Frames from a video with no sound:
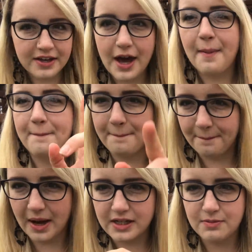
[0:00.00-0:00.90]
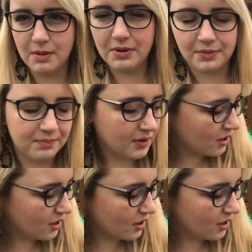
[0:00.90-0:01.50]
Yeah, back to my point.